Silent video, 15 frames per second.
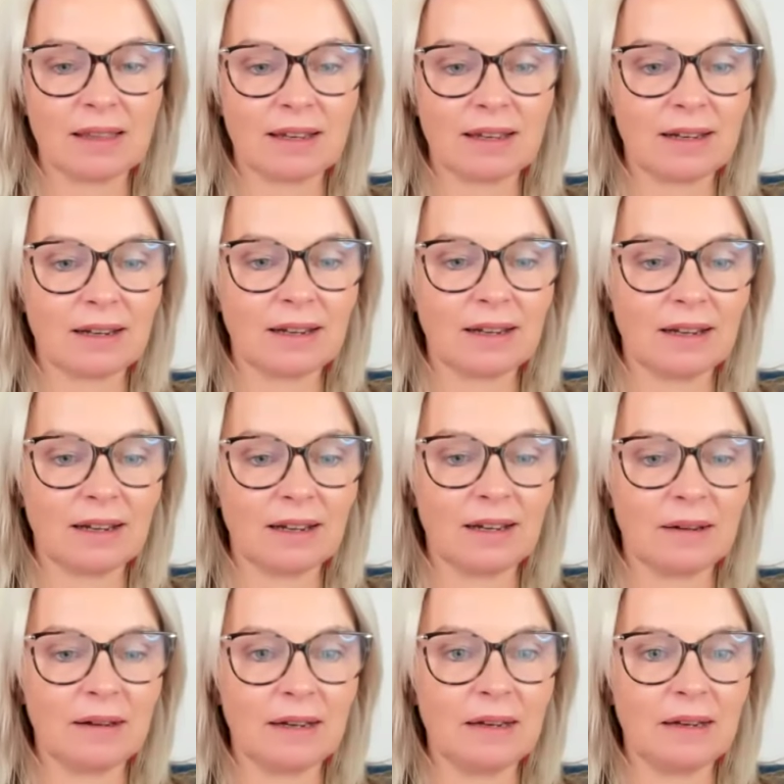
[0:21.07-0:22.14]
that
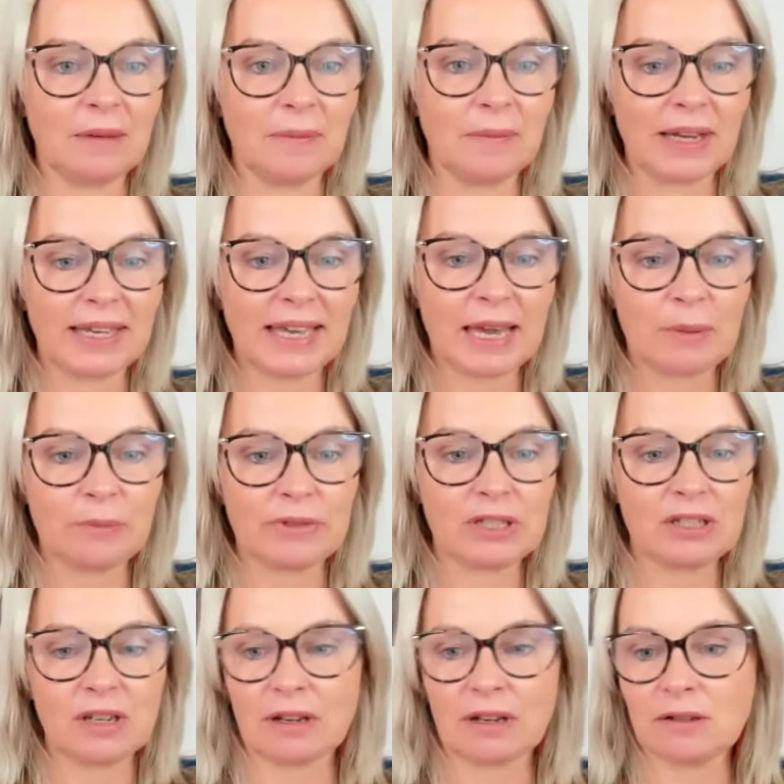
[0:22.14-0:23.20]
my camera
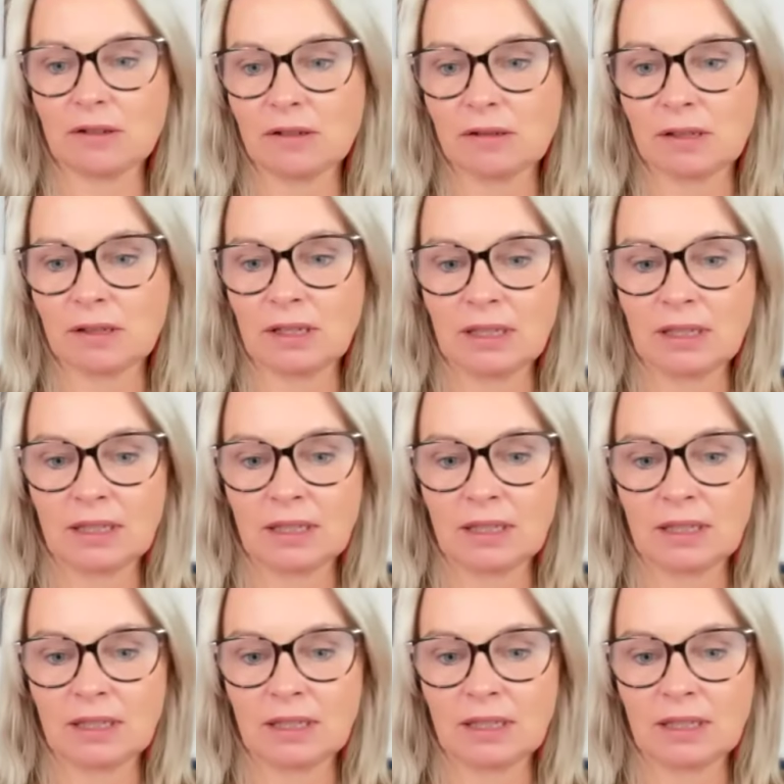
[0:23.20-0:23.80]
shows.